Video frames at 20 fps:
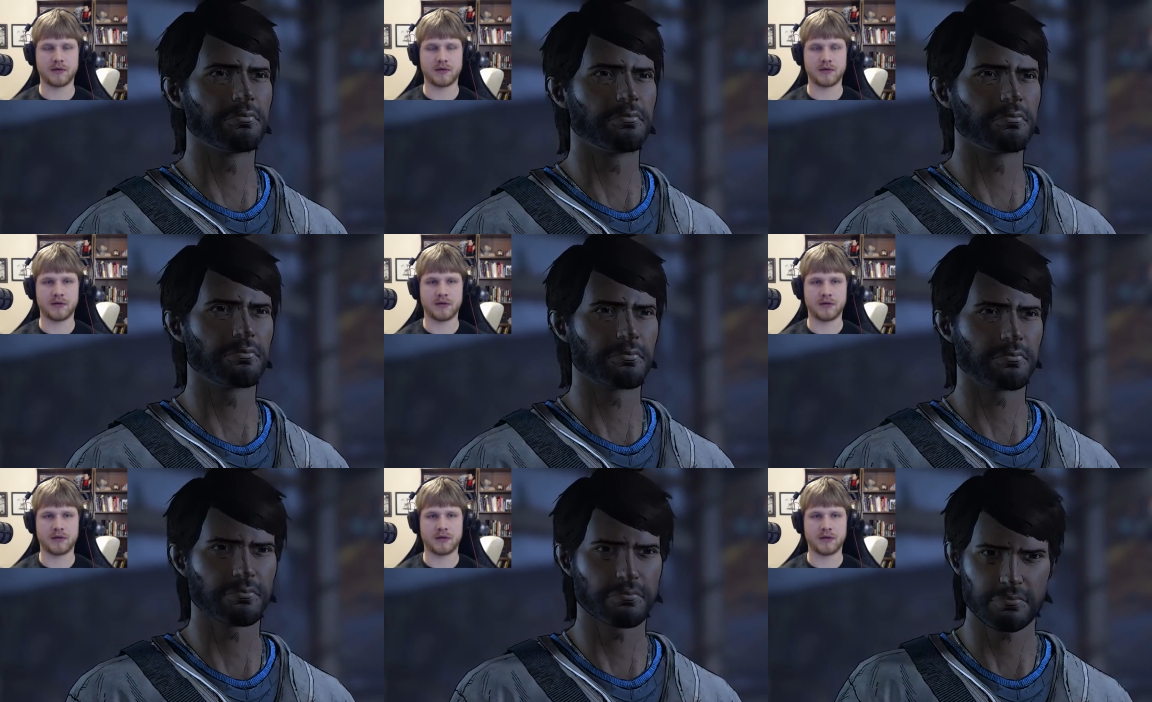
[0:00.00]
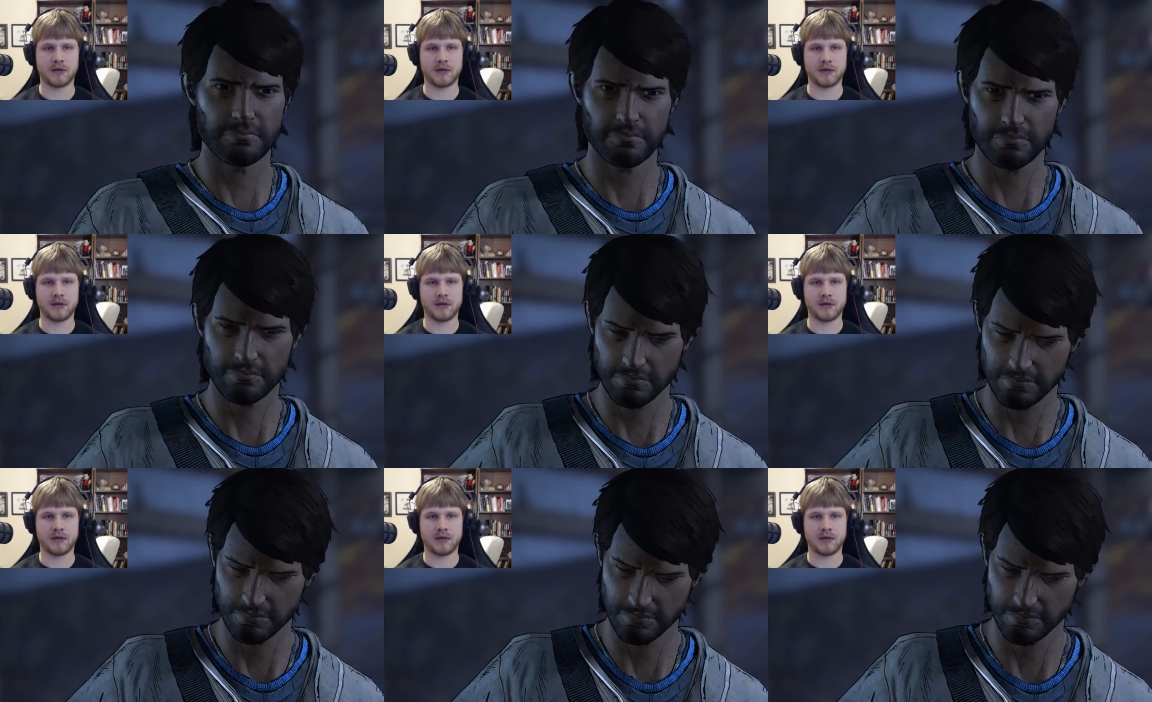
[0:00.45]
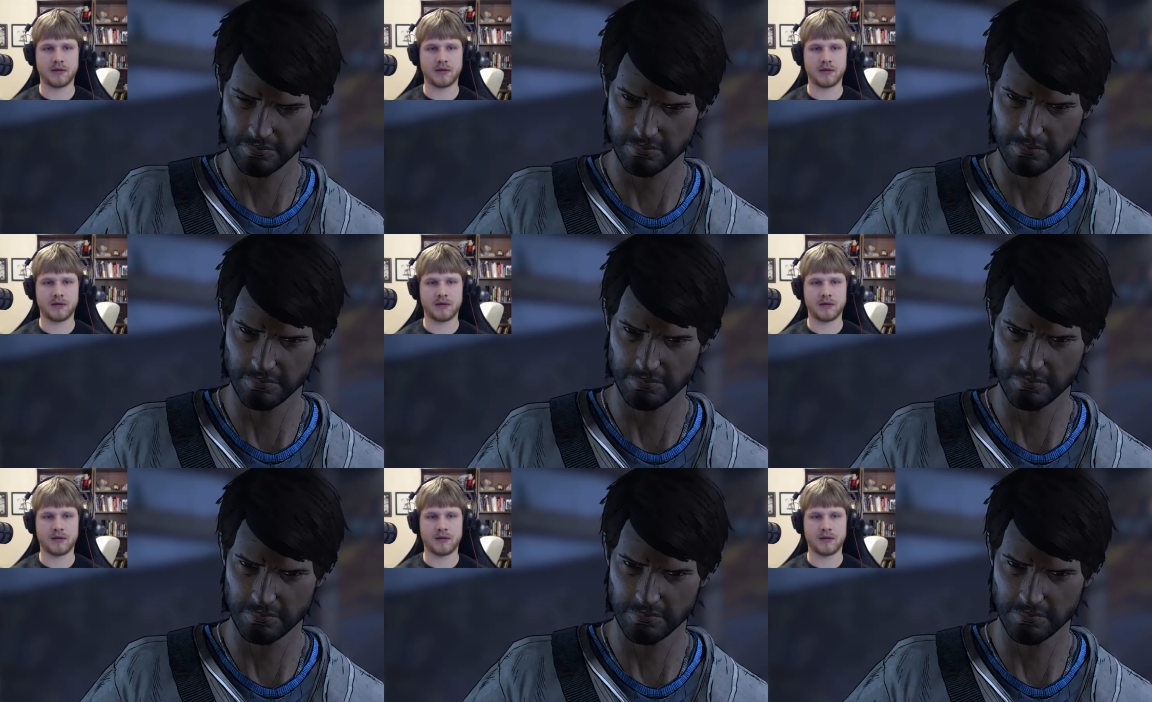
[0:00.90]

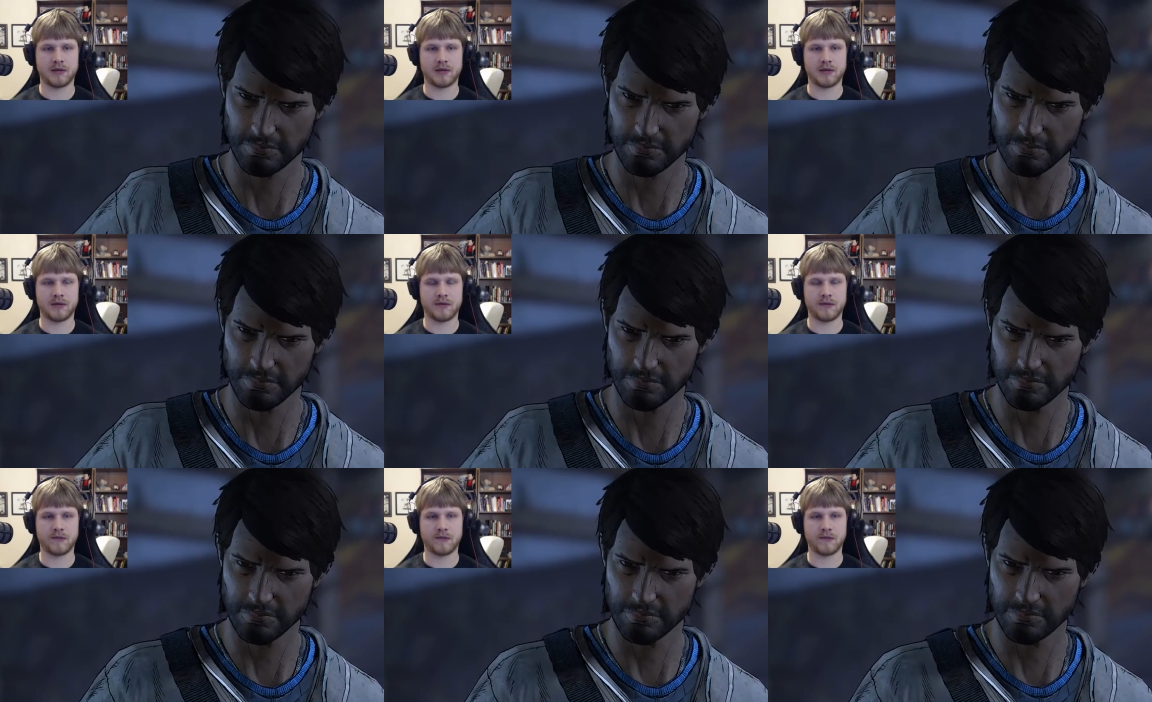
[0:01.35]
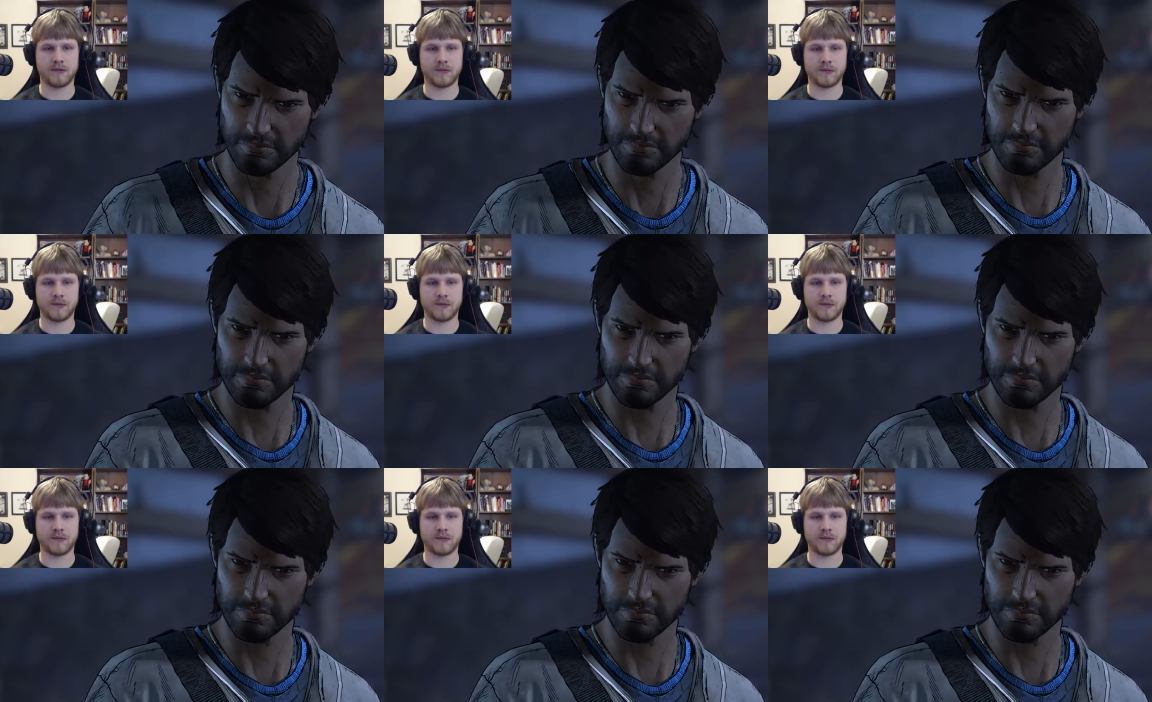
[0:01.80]
[no speech]